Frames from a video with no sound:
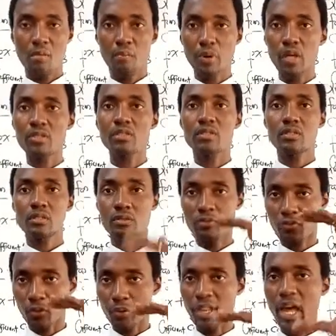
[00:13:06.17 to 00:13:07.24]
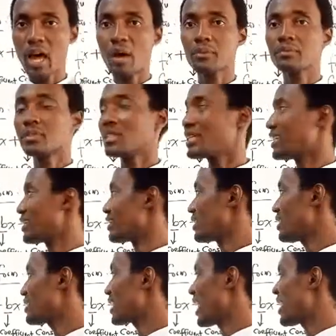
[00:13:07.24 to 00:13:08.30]
But for now,
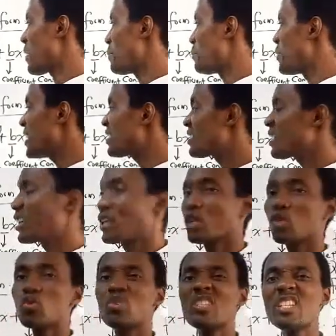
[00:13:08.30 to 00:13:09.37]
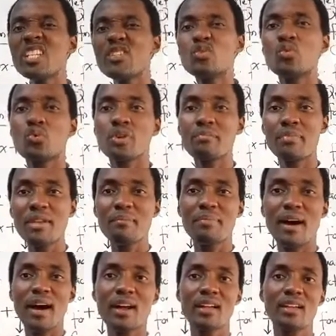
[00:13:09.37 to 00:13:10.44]
these are the basic you need to
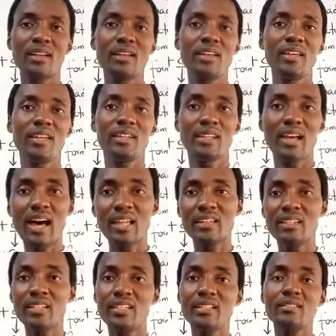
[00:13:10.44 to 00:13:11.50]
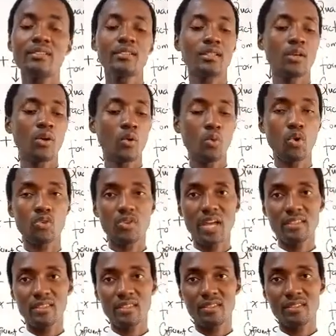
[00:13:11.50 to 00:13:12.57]
remember in handling
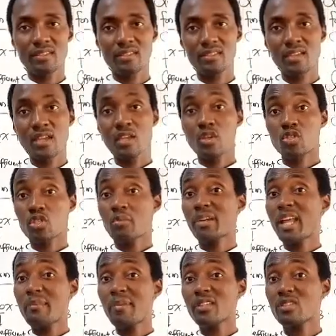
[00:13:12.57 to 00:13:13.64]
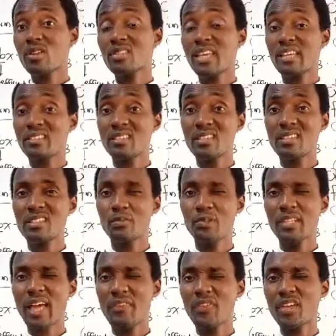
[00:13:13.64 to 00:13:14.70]
quadratics. Some other methods exist,
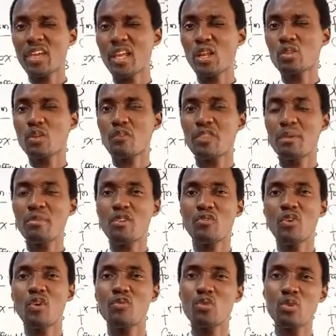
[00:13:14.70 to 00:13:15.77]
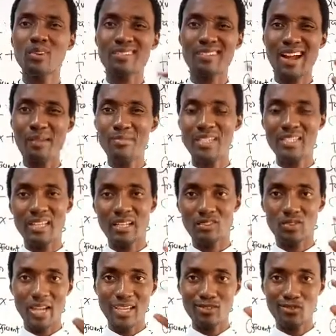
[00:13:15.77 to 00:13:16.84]
but I think a lot of them involve you cramming and
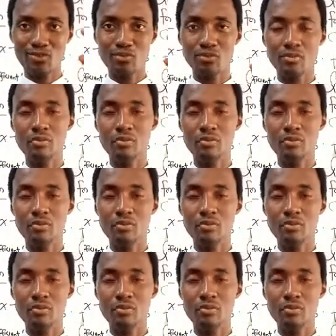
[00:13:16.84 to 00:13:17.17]
trying to.